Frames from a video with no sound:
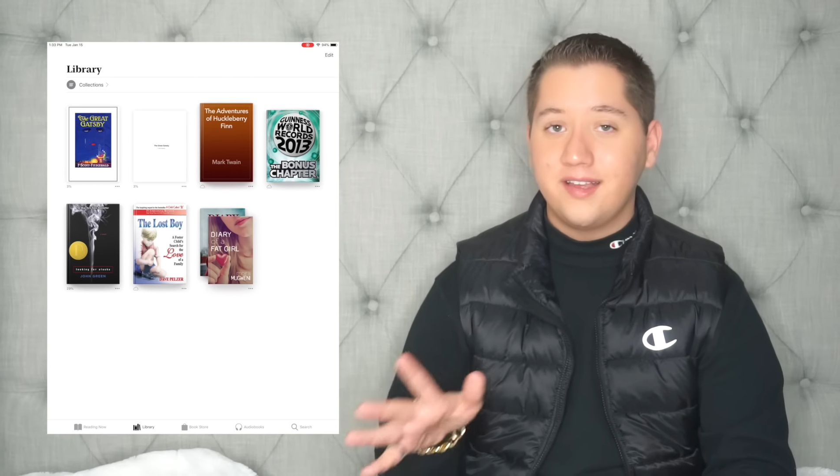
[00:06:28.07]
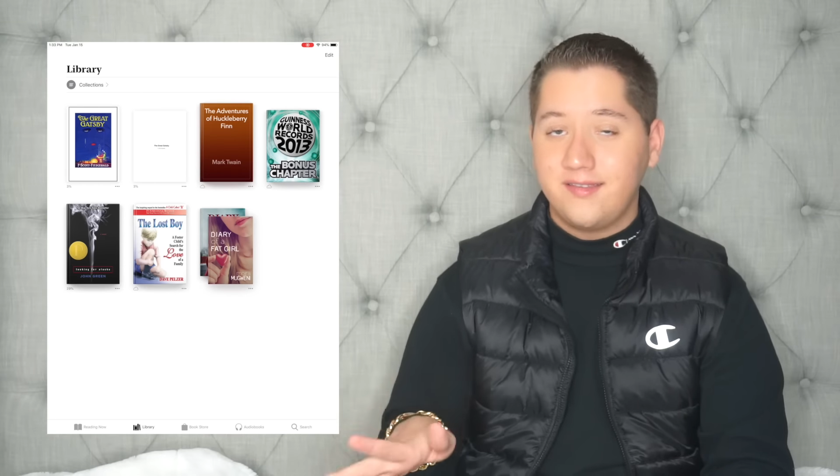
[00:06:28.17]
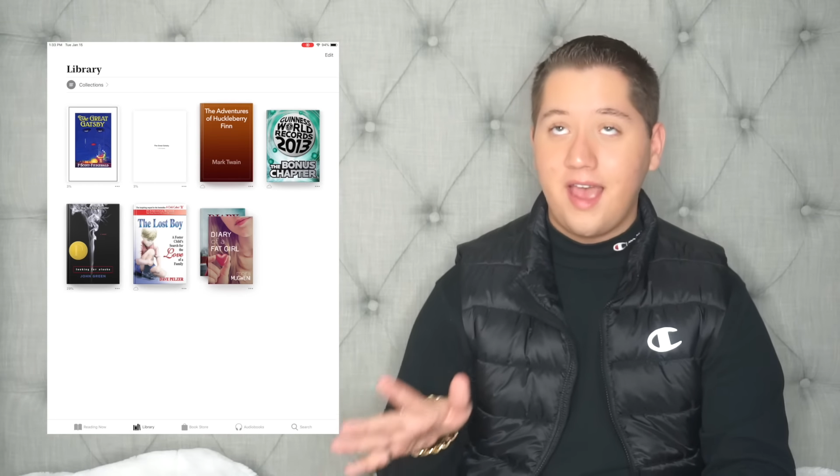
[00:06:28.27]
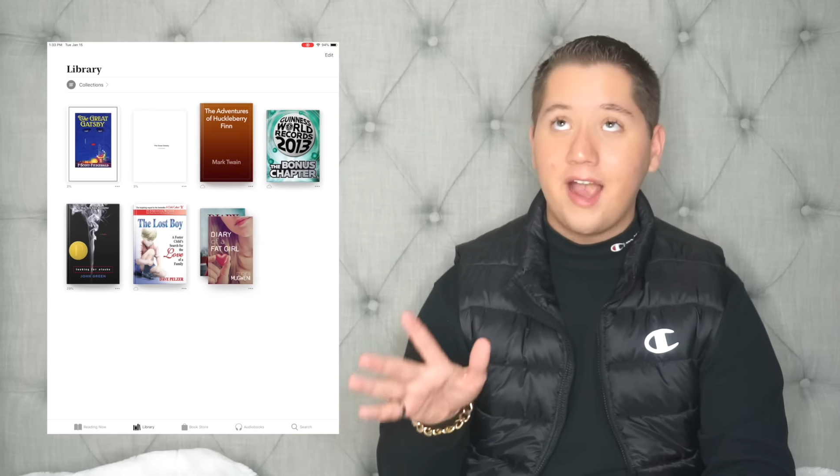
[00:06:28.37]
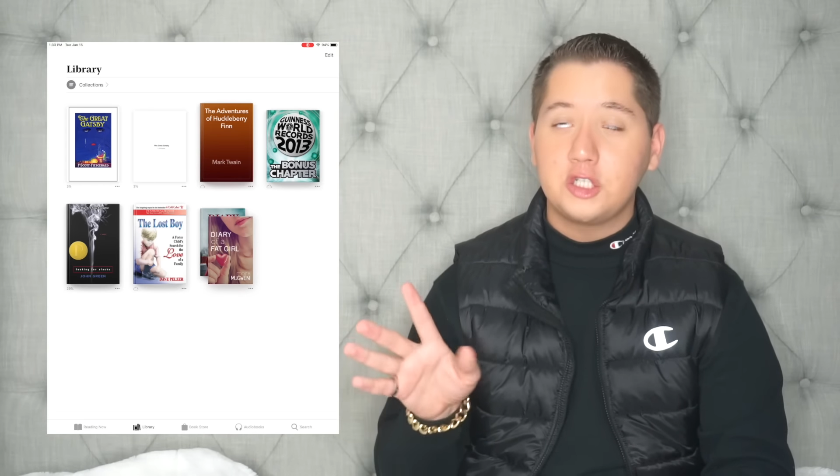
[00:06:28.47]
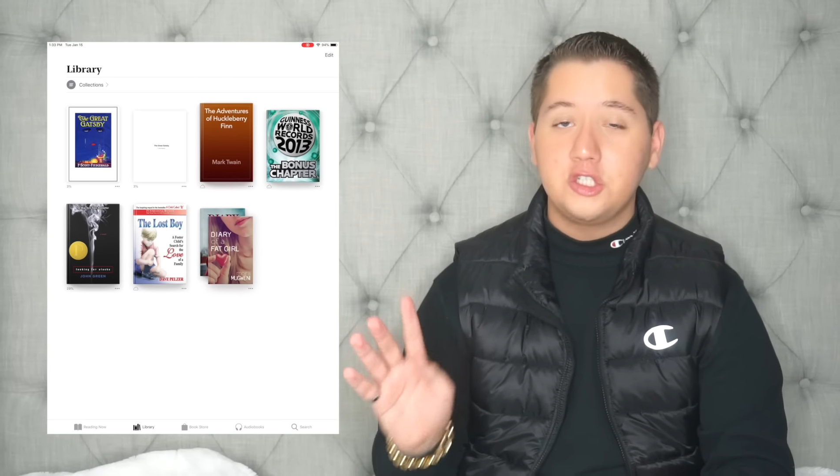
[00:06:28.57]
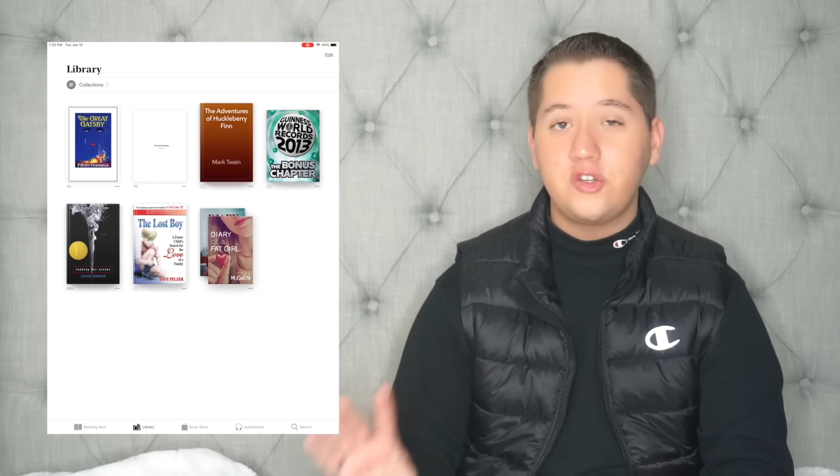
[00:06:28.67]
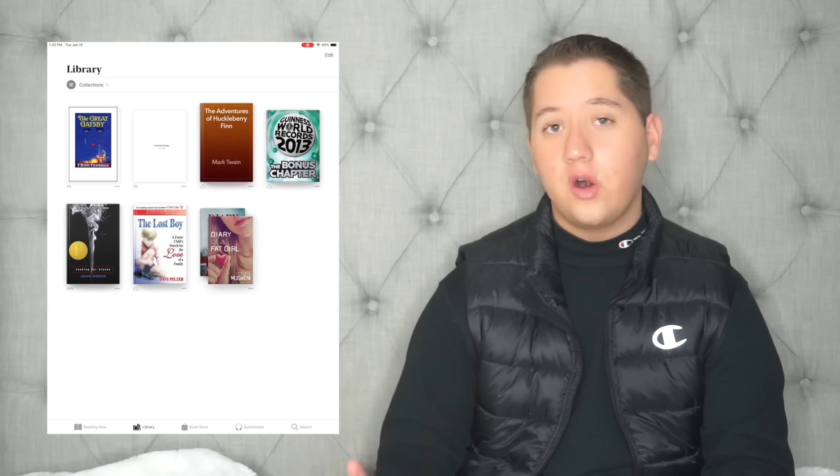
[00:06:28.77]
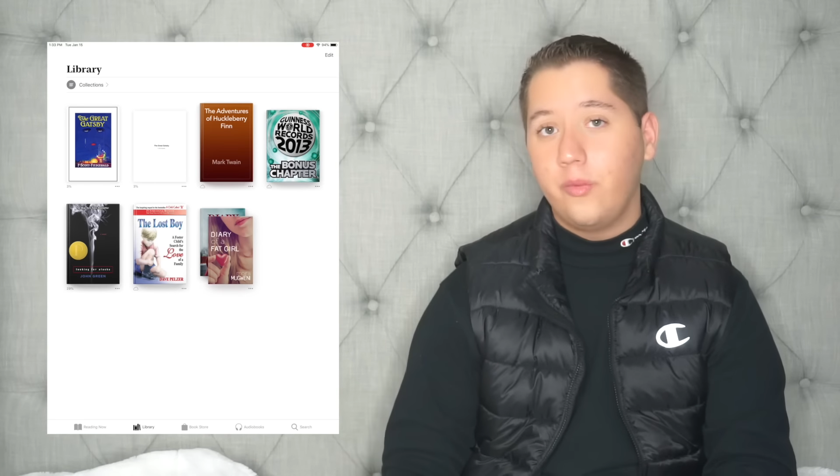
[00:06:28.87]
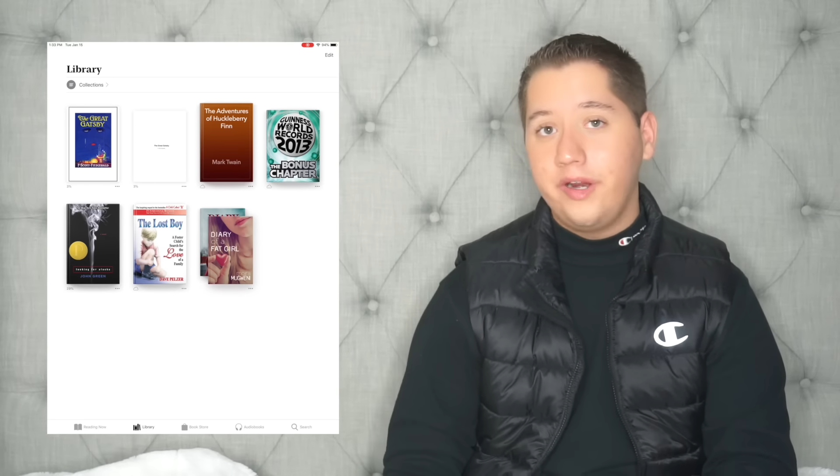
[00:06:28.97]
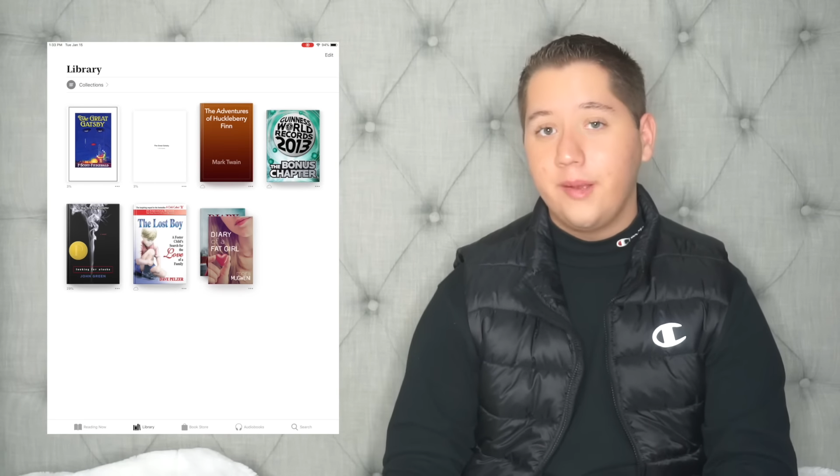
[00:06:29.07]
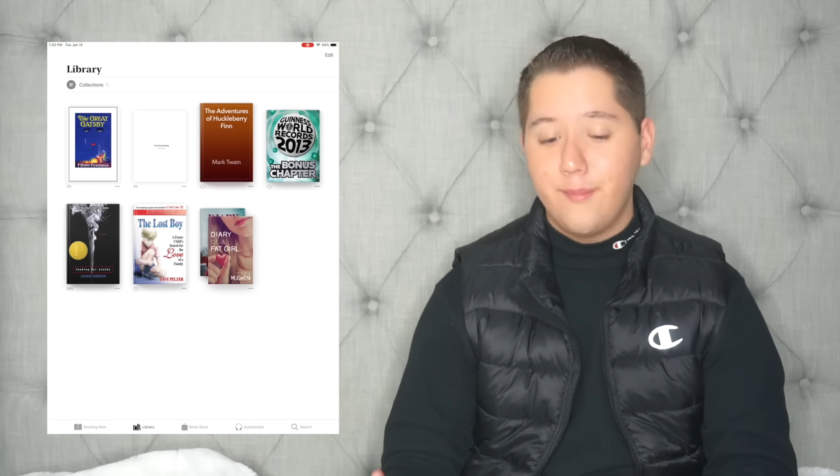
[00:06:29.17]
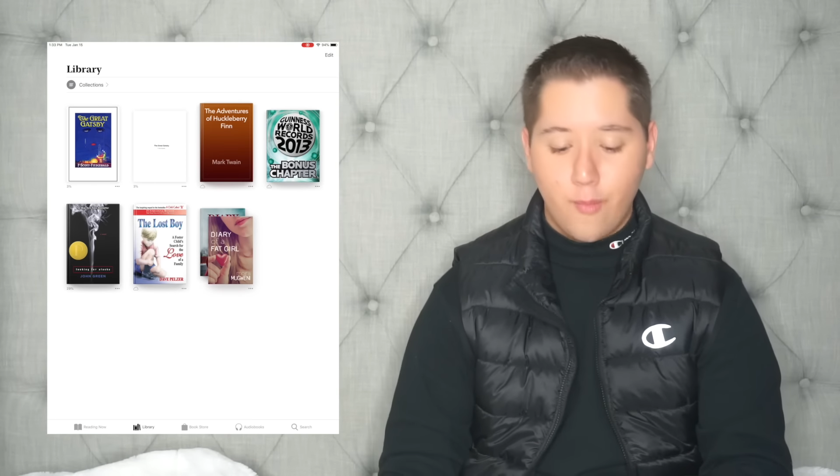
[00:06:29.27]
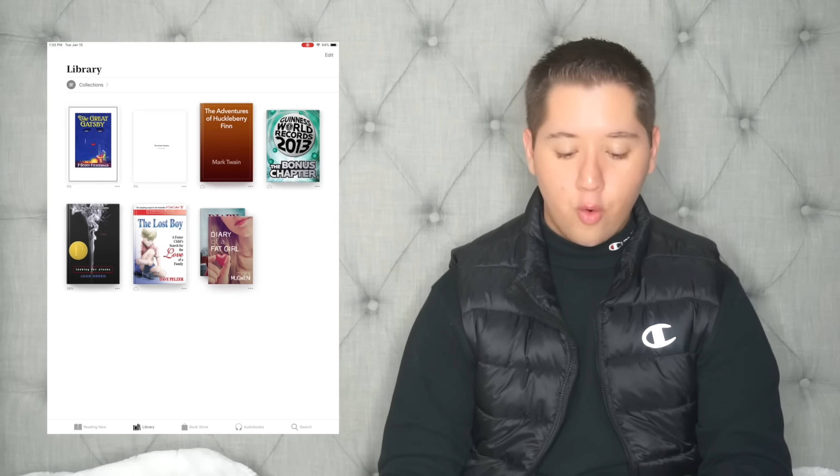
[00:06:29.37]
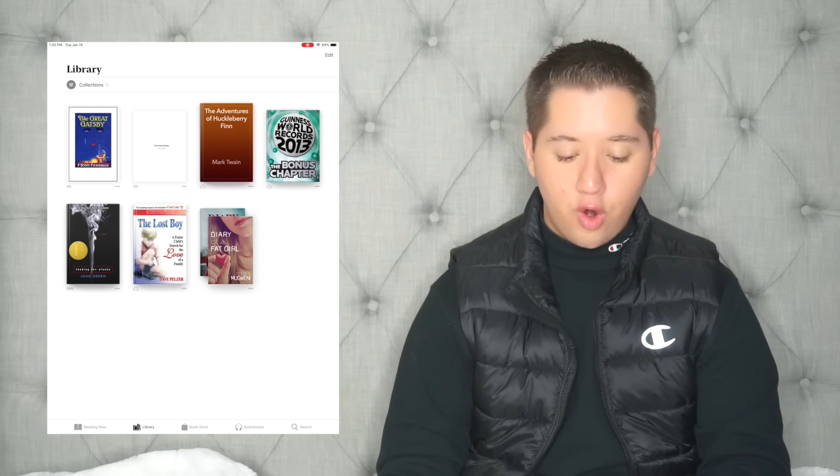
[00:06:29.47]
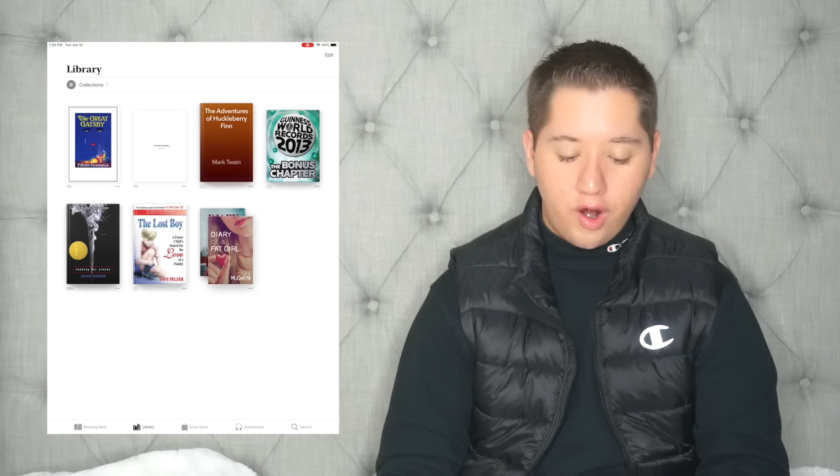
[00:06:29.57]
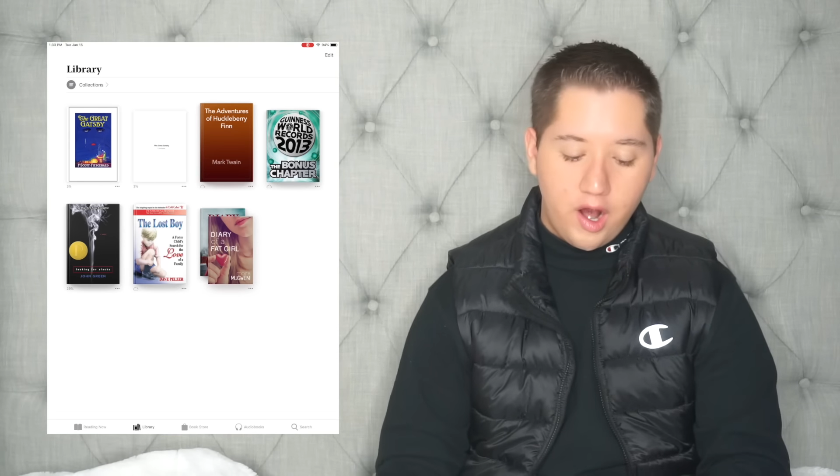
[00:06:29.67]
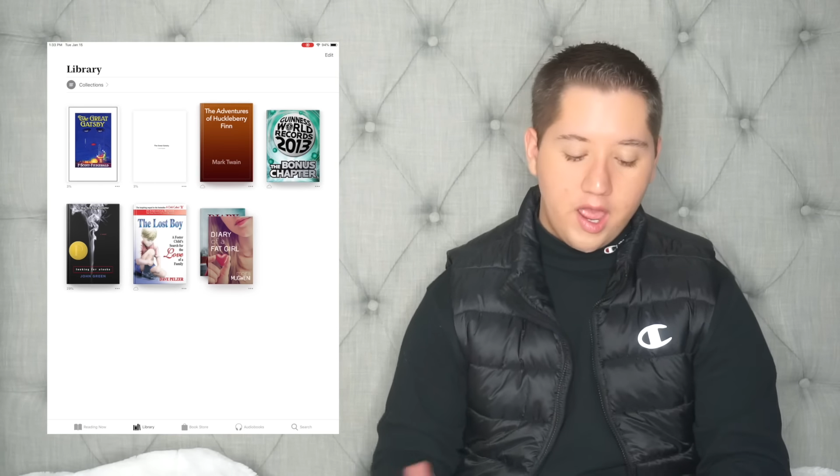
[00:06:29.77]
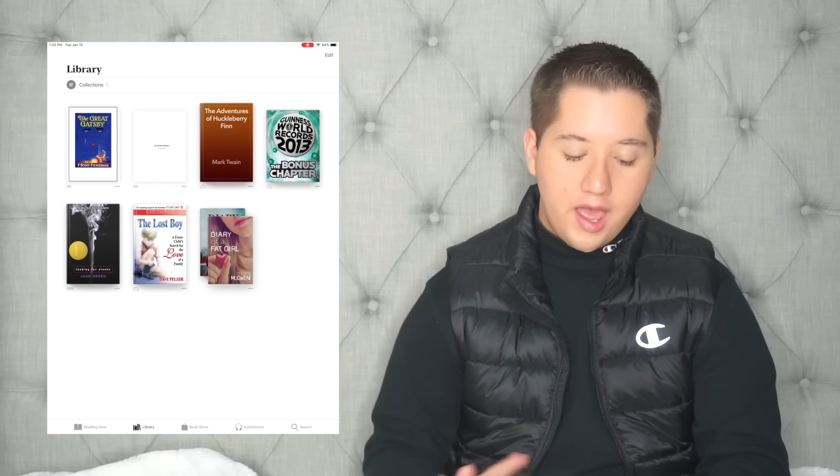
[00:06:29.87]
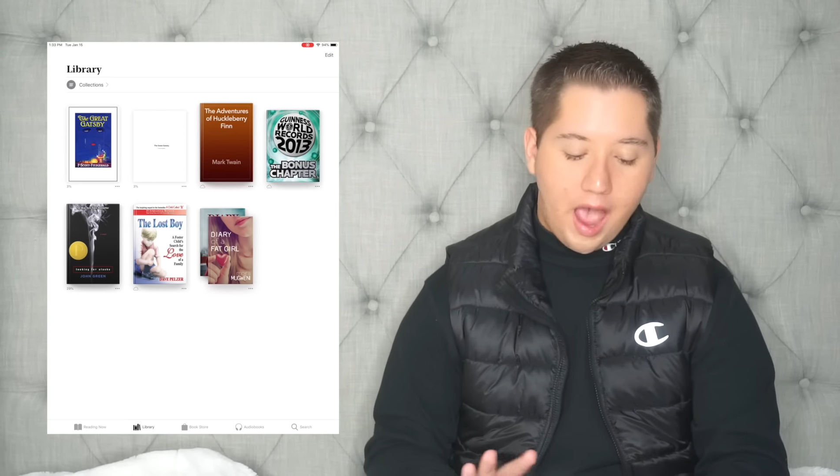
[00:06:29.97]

to actually start reading more.